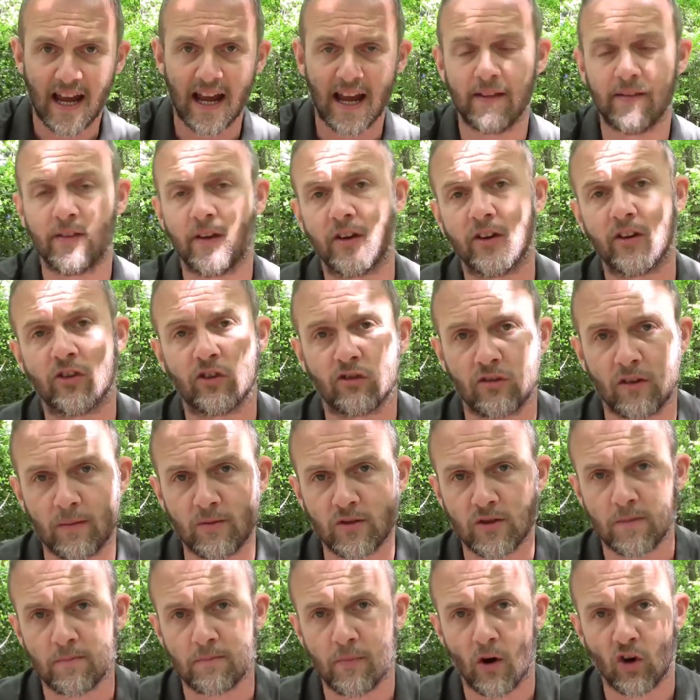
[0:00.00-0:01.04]
in the
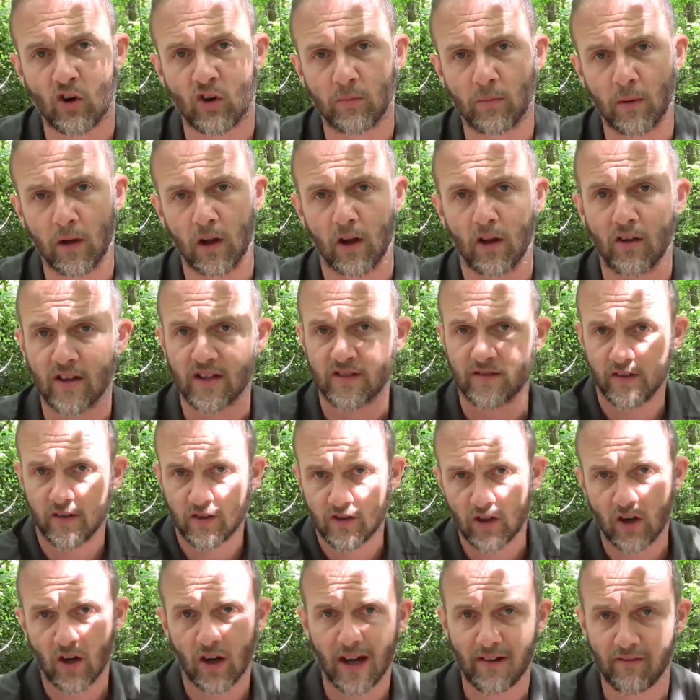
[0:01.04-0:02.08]
description box below this for you
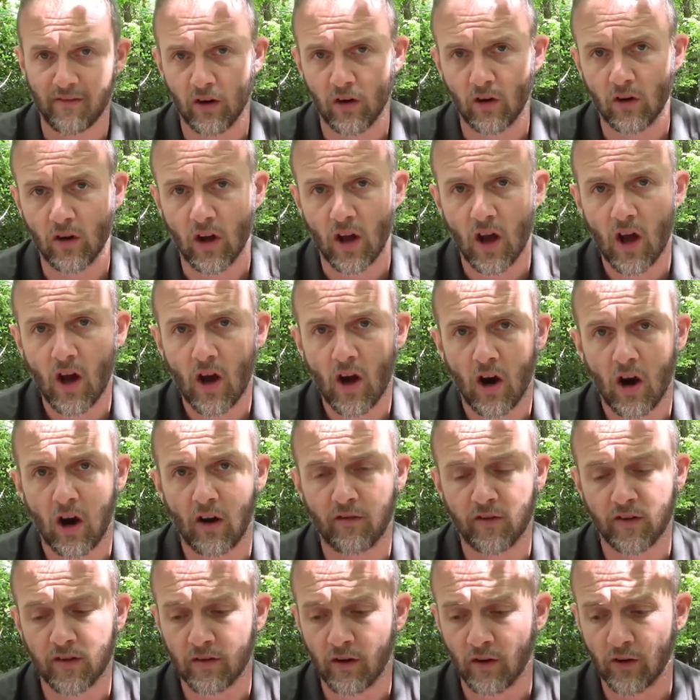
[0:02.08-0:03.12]
to go and have a look
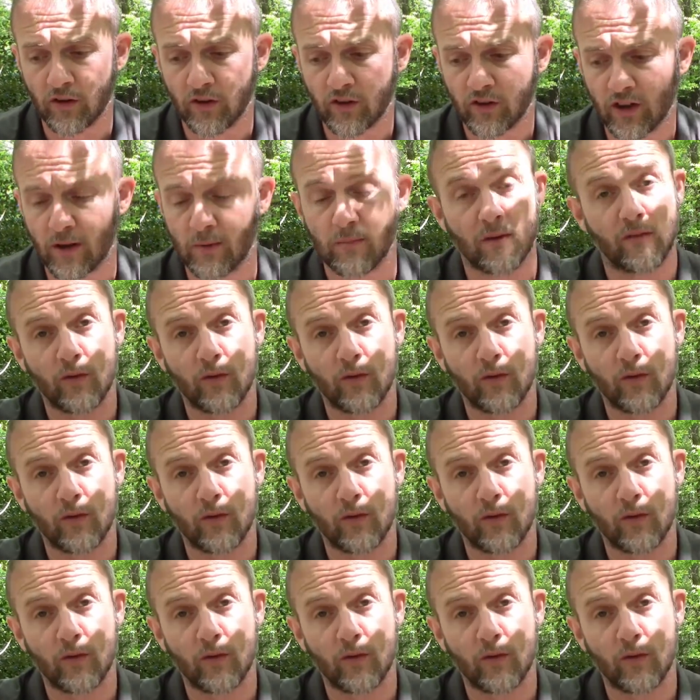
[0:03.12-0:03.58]
off your own steam.